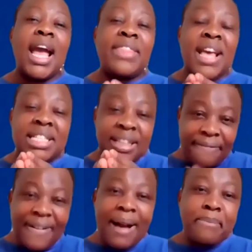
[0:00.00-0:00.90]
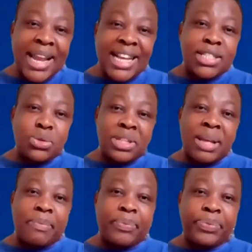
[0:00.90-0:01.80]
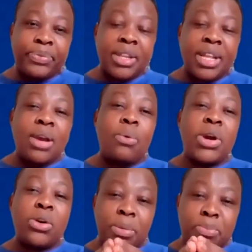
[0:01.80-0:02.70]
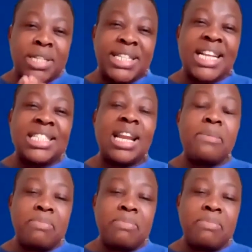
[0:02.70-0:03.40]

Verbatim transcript: There's a farm next to them. We could potentially